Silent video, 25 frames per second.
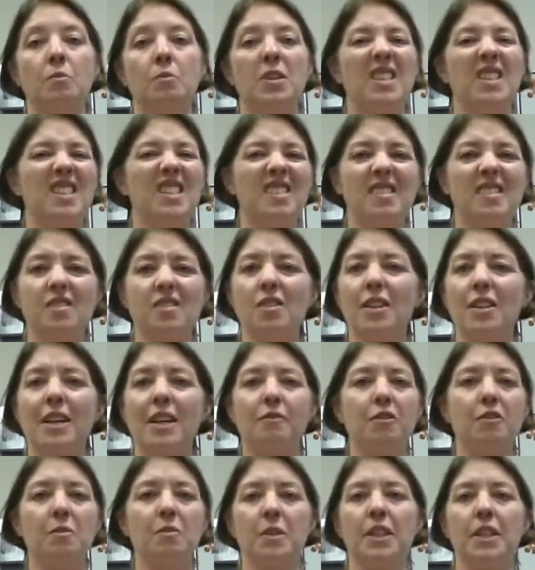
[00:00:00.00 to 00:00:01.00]
but this is not
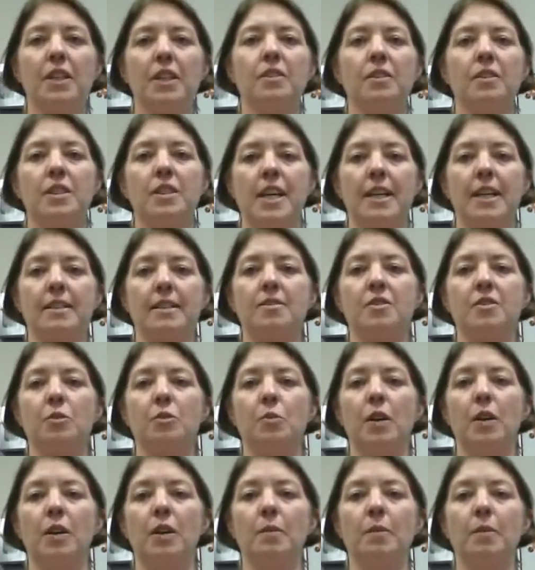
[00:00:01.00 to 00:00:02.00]
everybody who takes
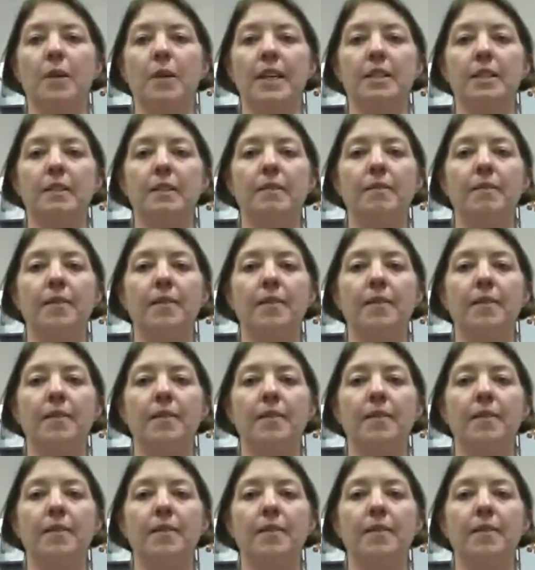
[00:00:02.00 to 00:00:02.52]
topiramate.